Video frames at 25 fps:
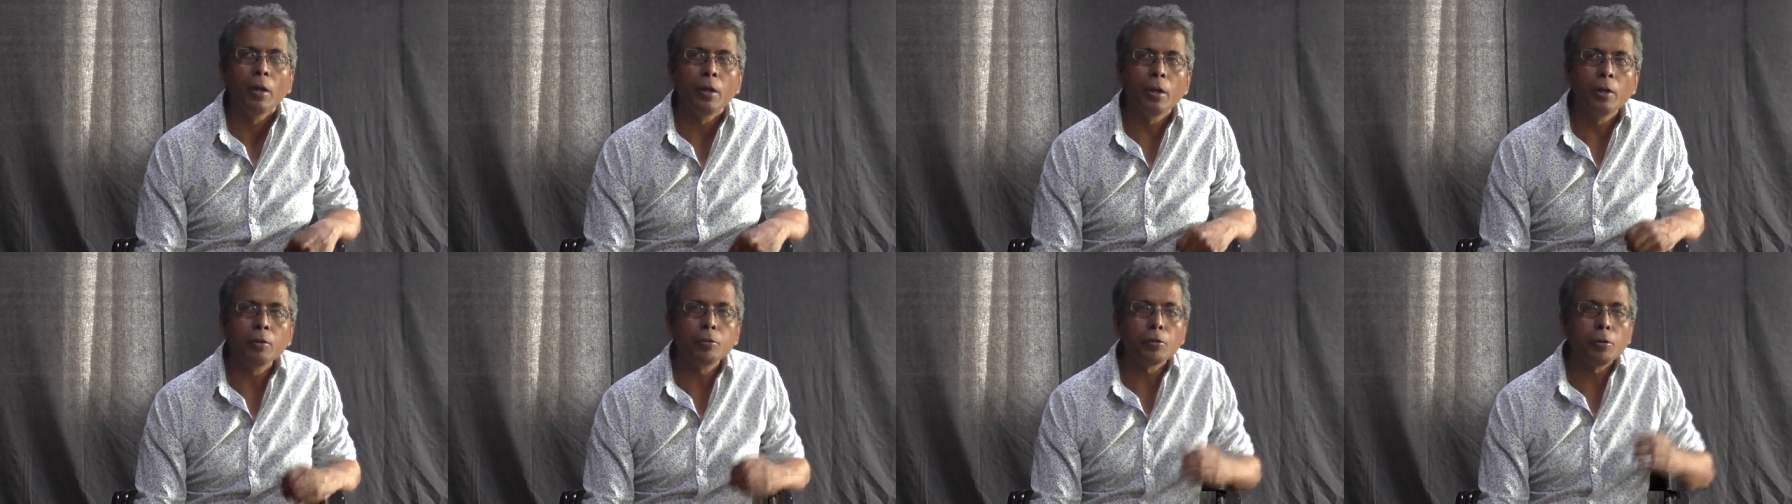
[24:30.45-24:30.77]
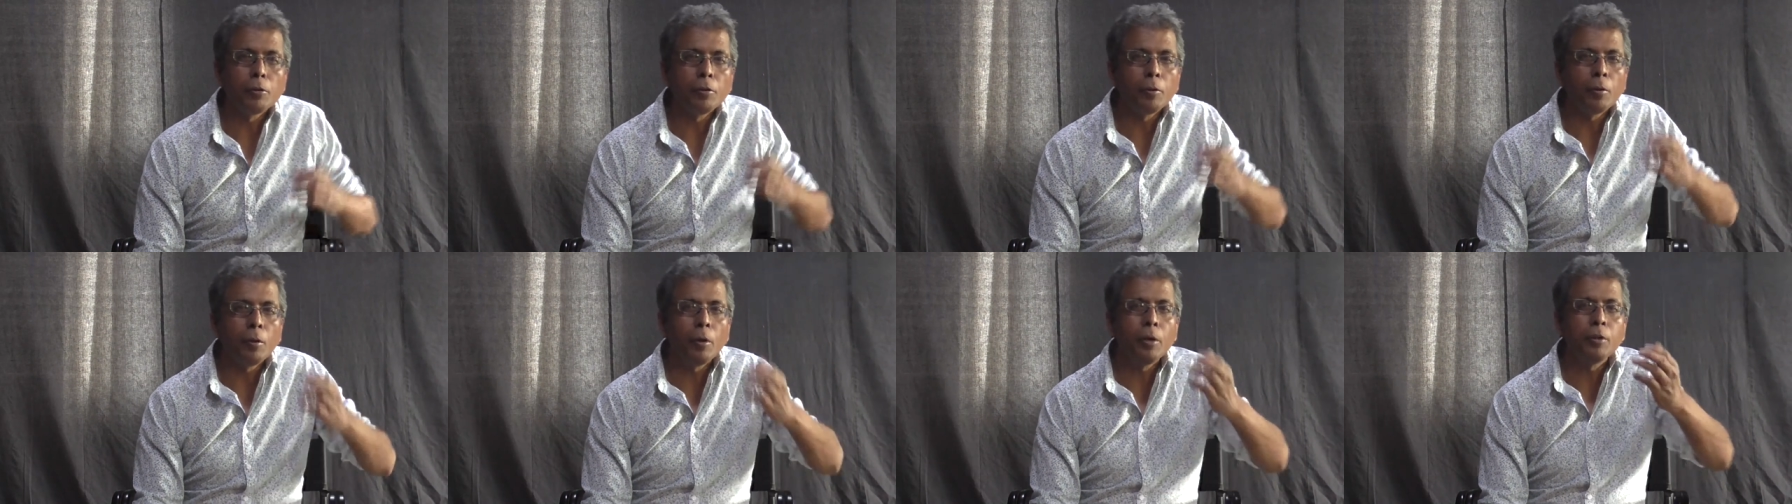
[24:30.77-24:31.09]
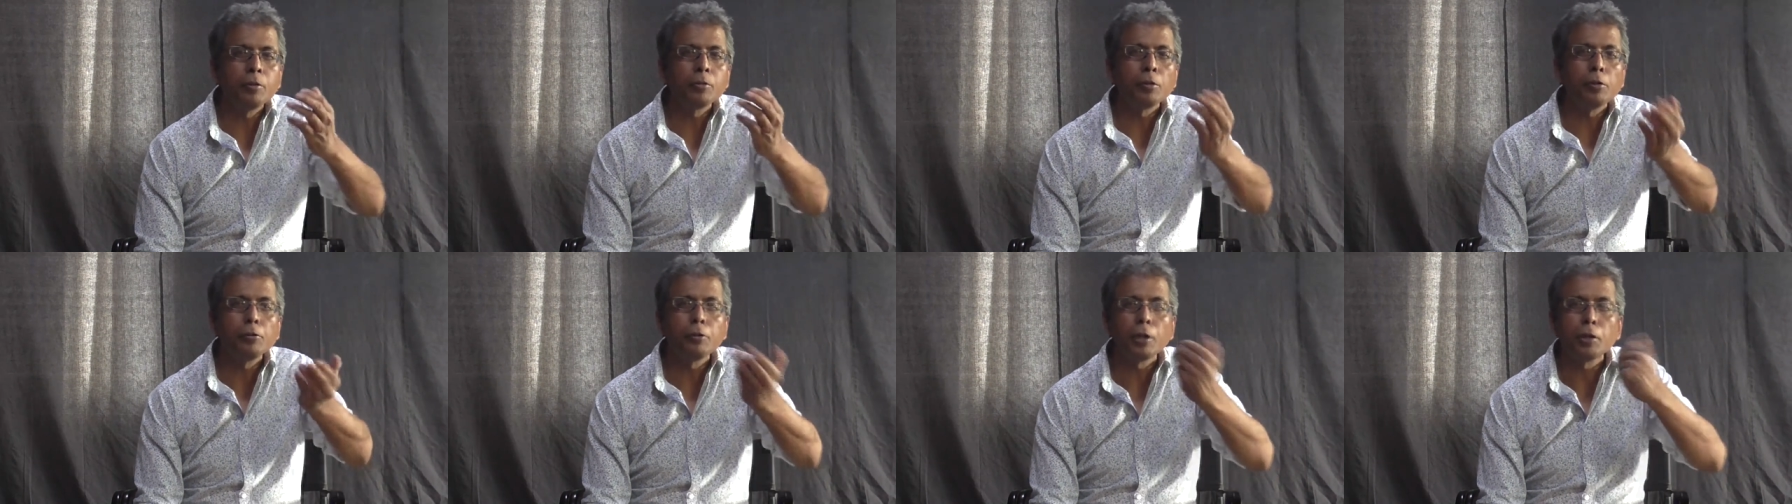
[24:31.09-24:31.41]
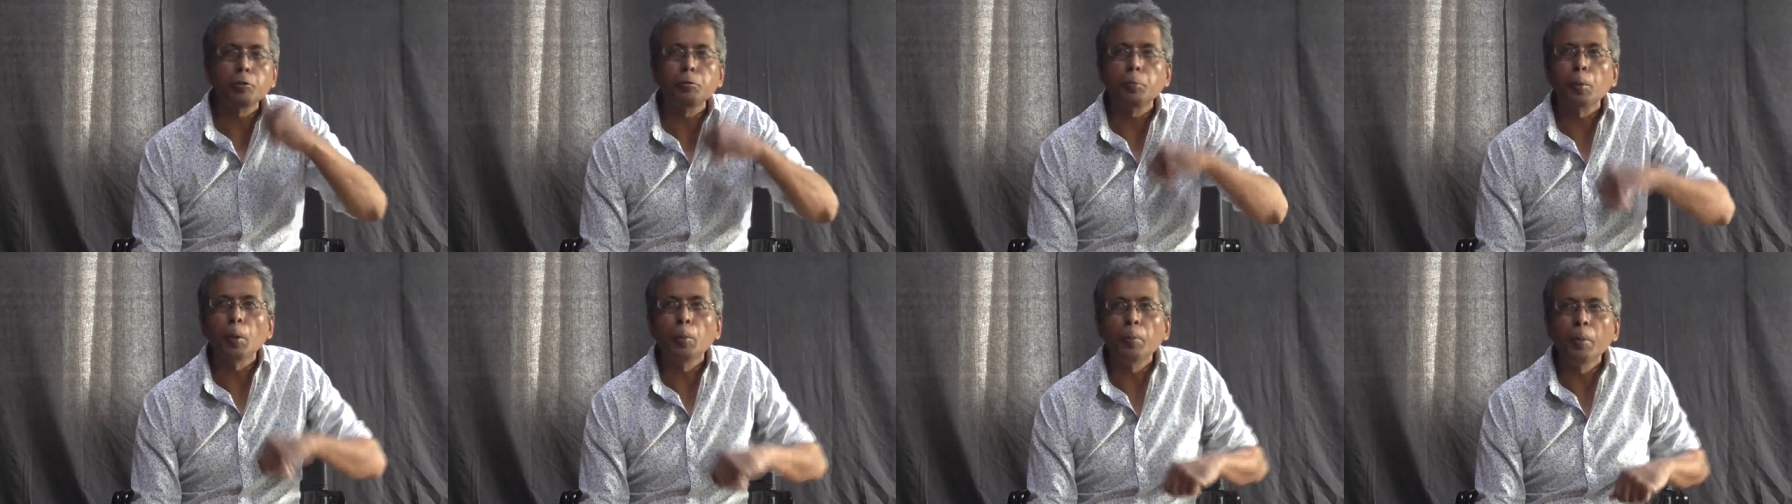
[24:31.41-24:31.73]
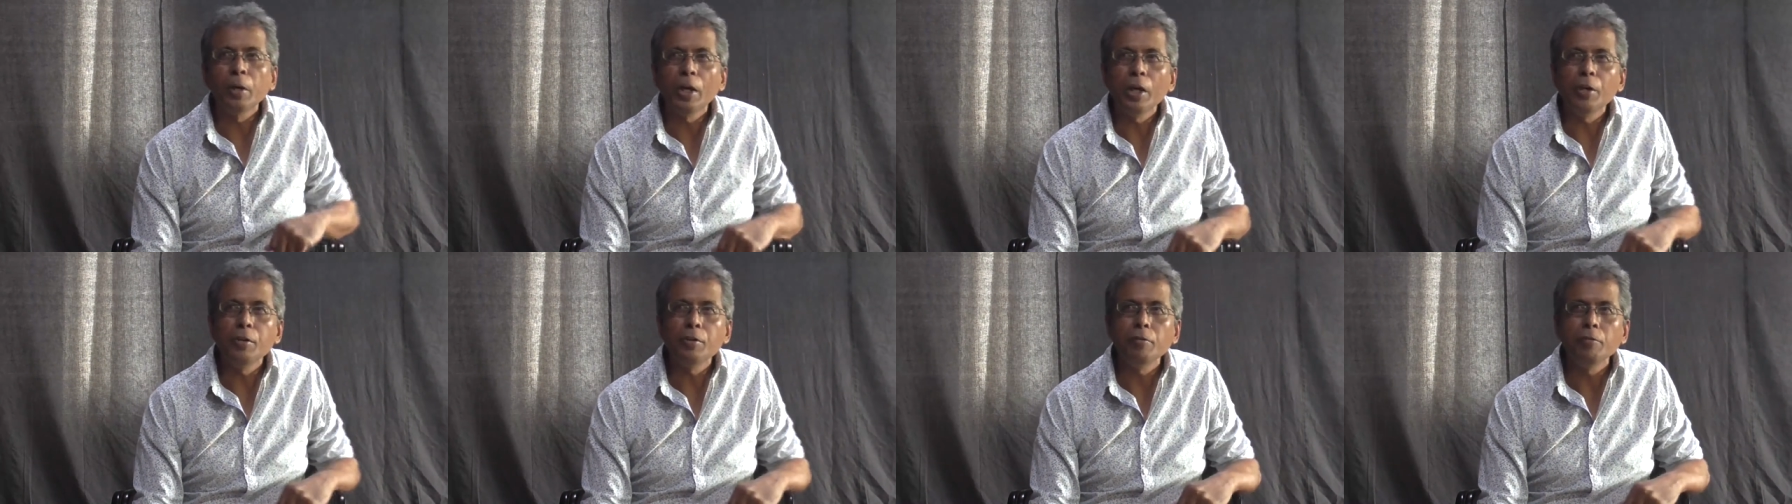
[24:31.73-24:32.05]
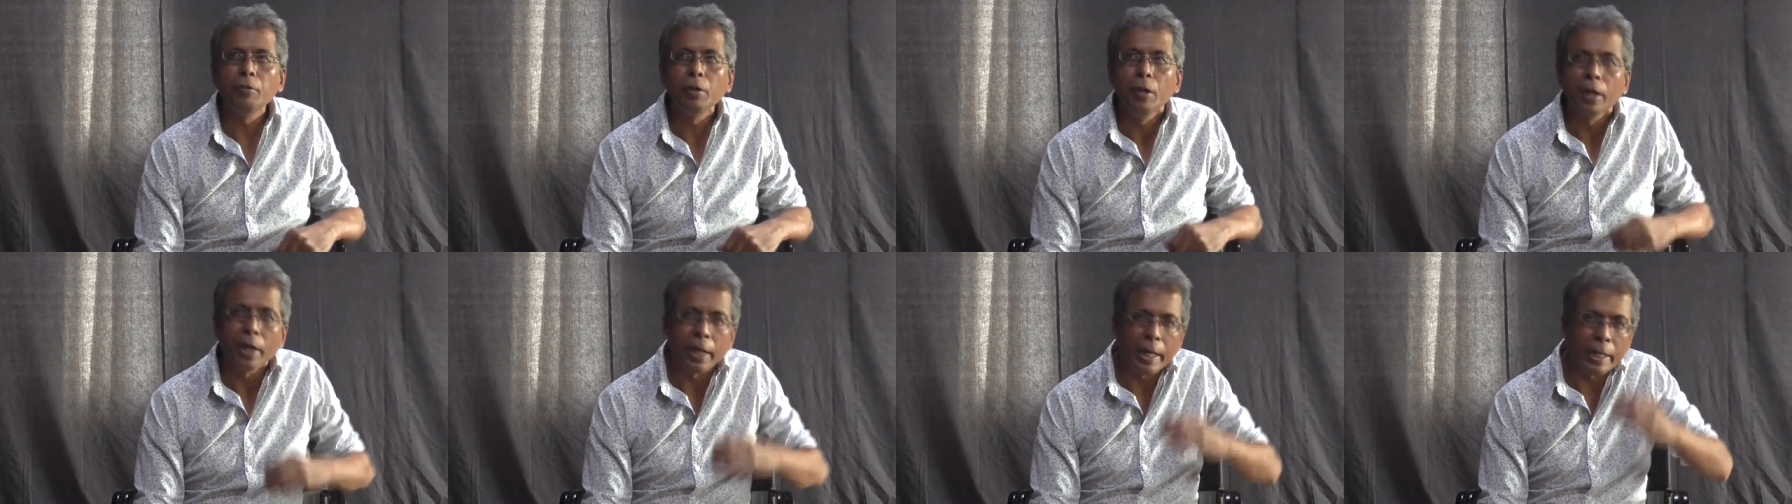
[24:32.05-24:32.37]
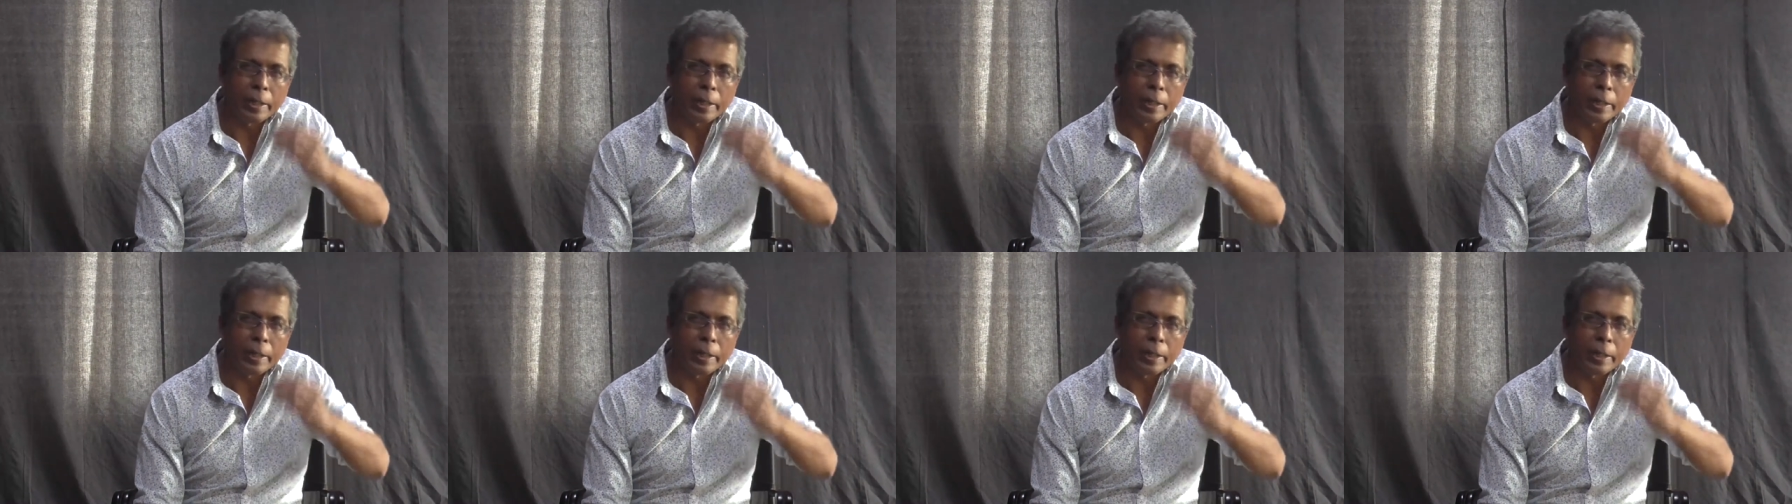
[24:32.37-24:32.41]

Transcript: it's also expropriative.